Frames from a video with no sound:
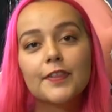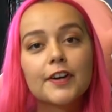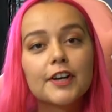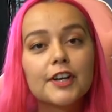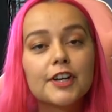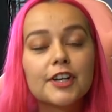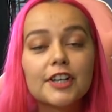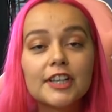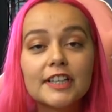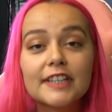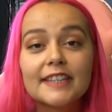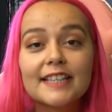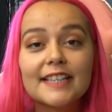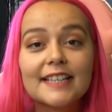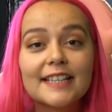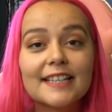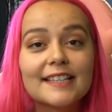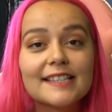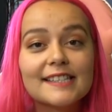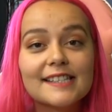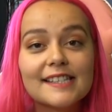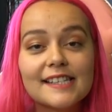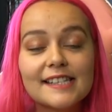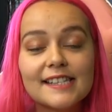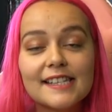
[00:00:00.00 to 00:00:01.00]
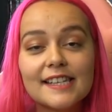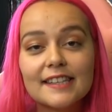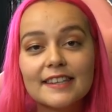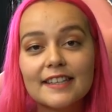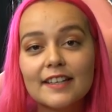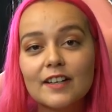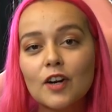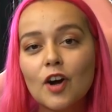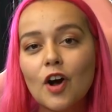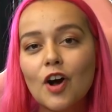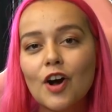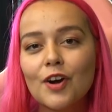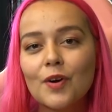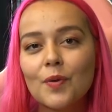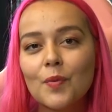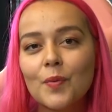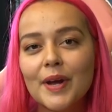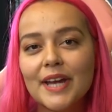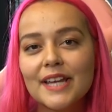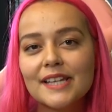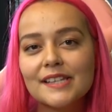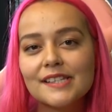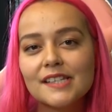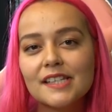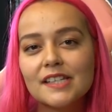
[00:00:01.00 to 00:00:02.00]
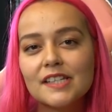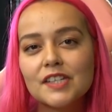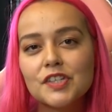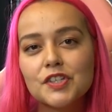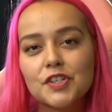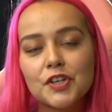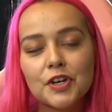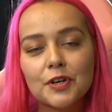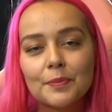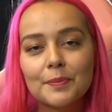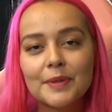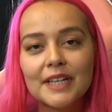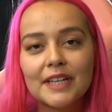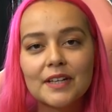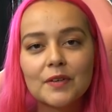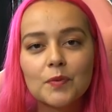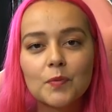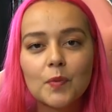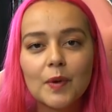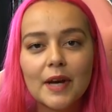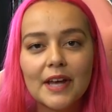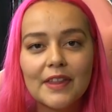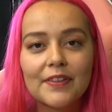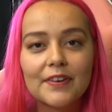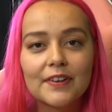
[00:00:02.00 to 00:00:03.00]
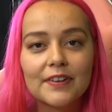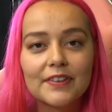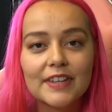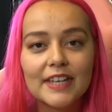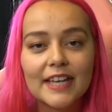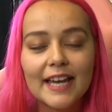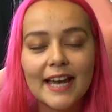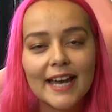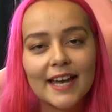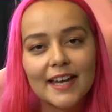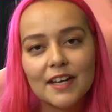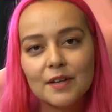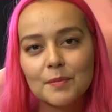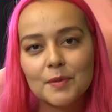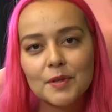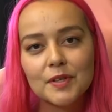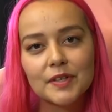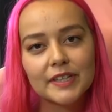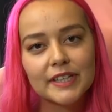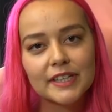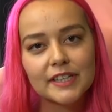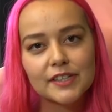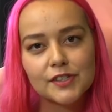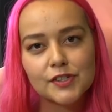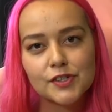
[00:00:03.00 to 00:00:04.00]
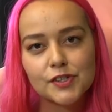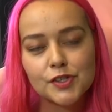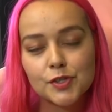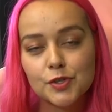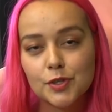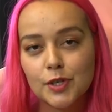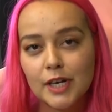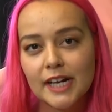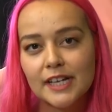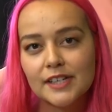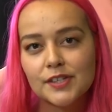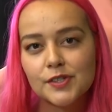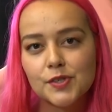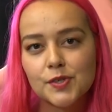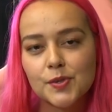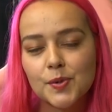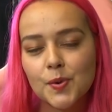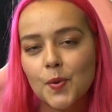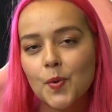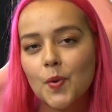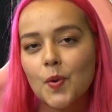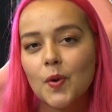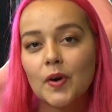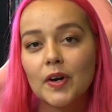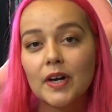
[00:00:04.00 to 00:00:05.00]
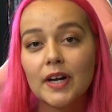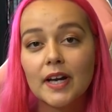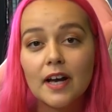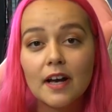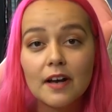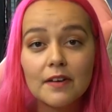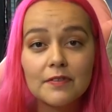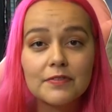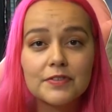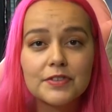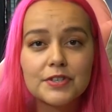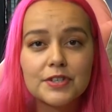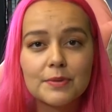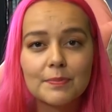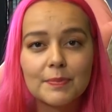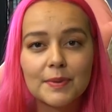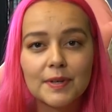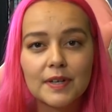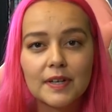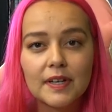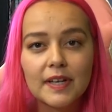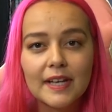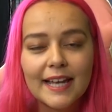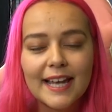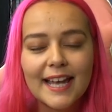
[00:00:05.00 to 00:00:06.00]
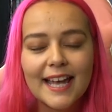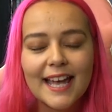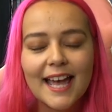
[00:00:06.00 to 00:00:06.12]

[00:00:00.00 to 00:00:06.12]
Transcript: The good thing is, is that there are ways to determining whether the animal is stressed or comfortable.